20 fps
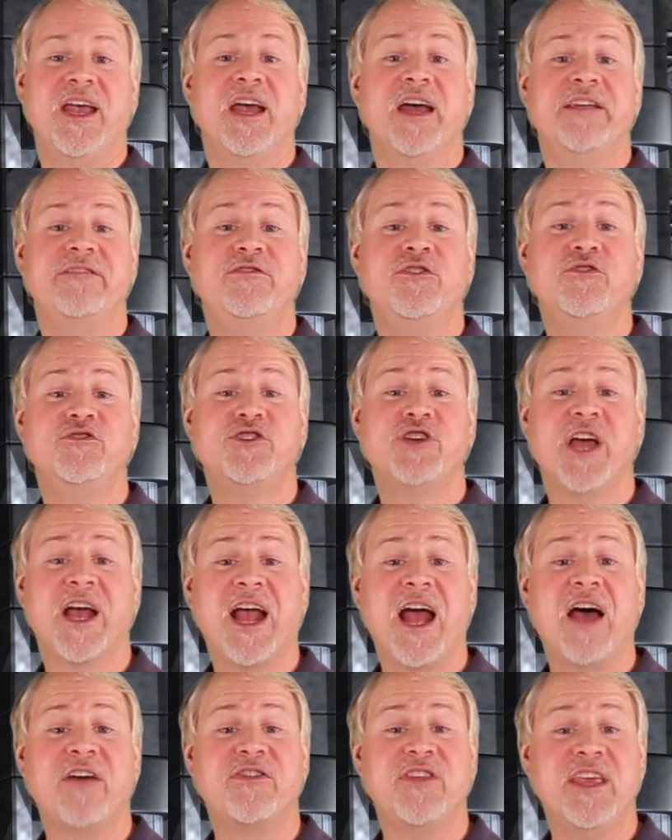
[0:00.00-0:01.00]
And if you
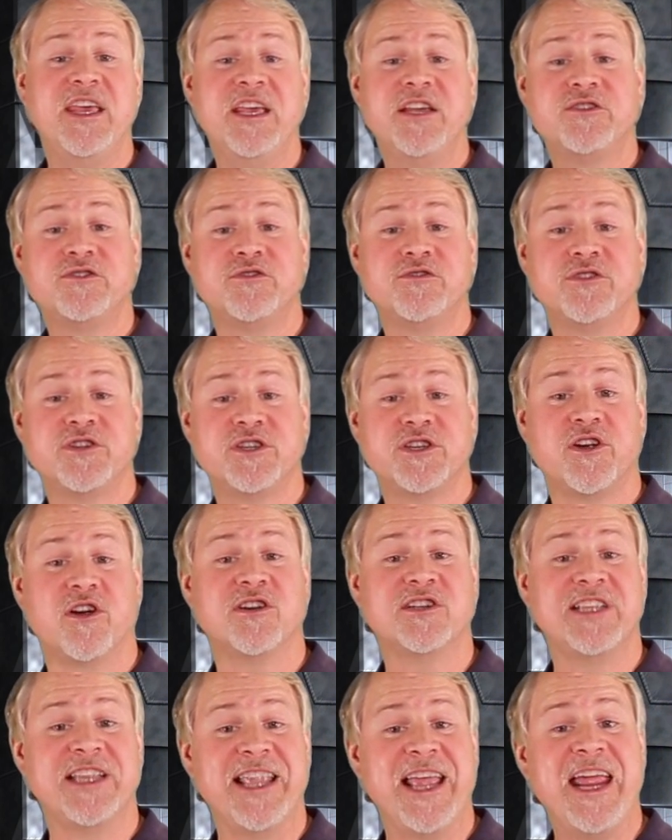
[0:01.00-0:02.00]
check out the eastern
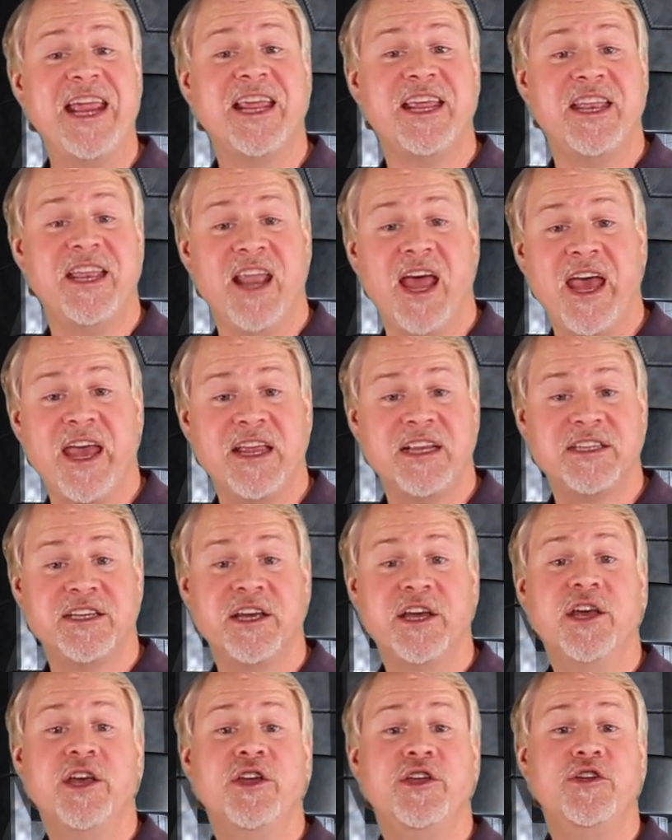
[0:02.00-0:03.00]
stars late at
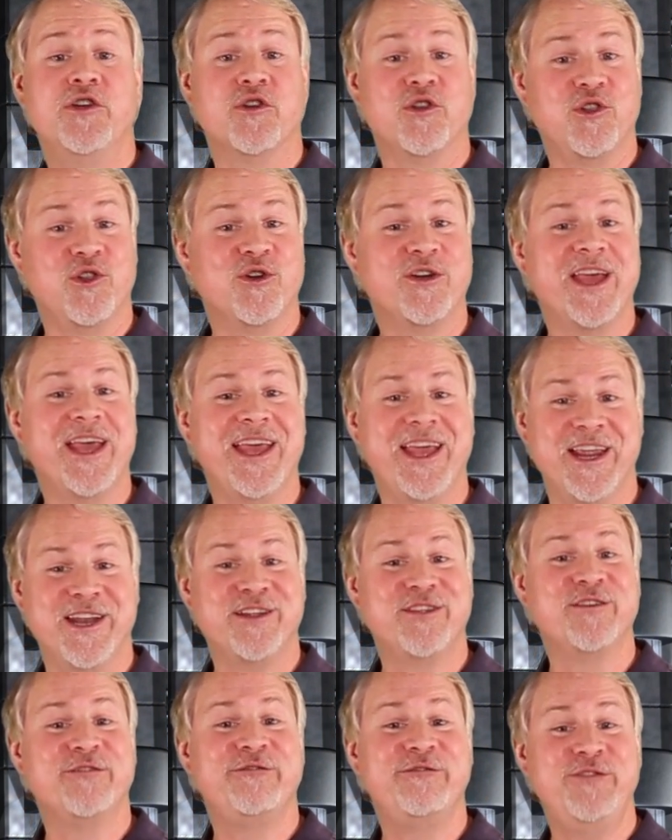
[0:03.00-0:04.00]
night, you're looking
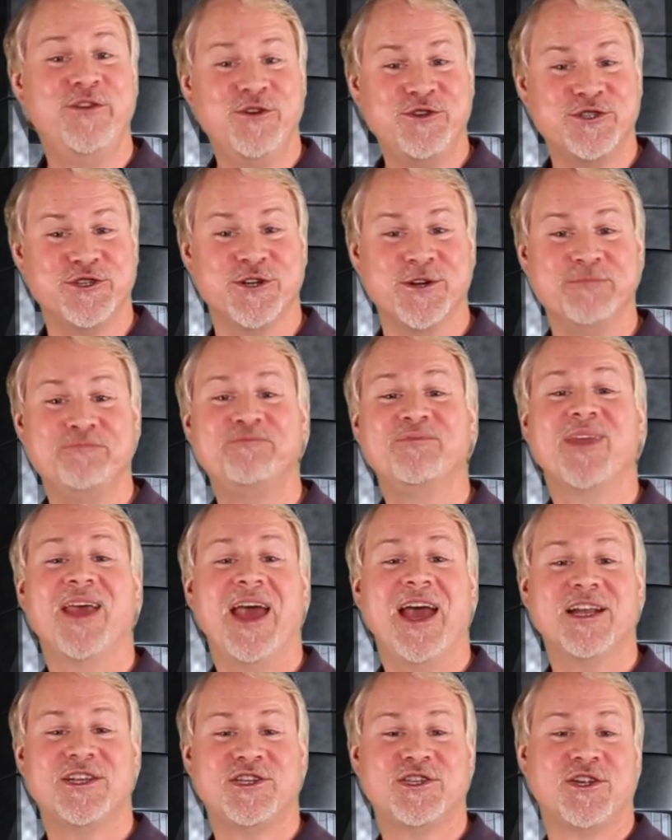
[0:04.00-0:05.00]
into the future
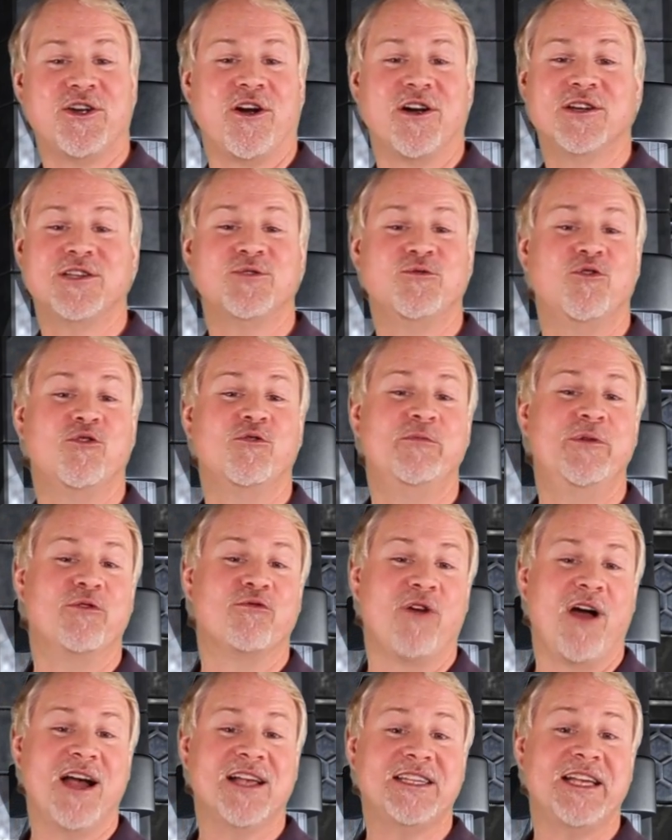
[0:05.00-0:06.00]
at stars that will be
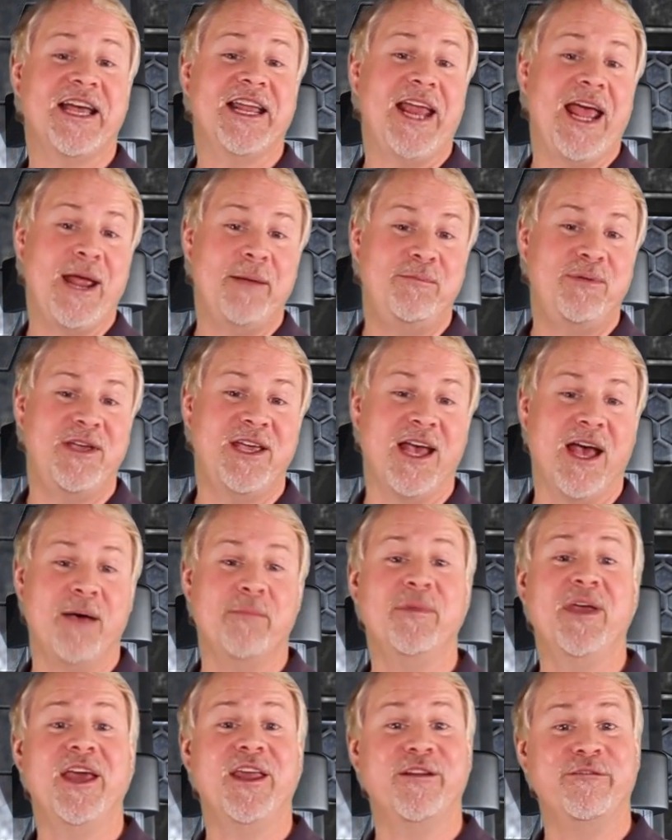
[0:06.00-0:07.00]
rising at 8
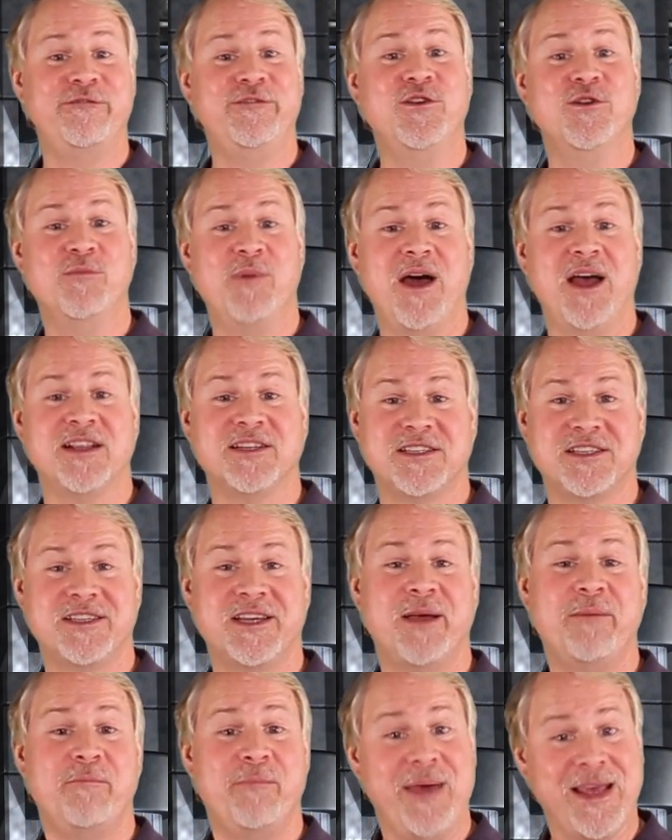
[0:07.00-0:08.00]
p.m. in a few
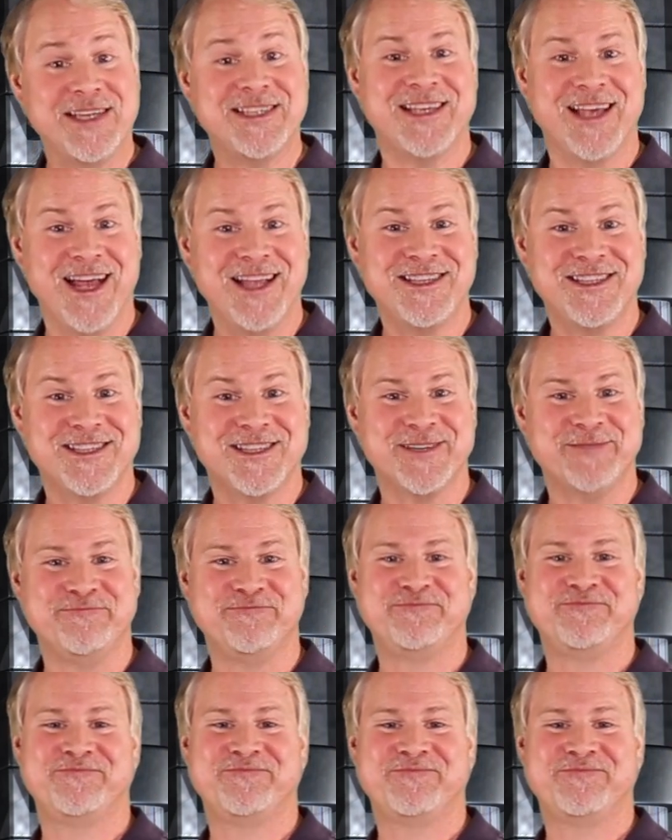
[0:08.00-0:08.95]
months. Make sense?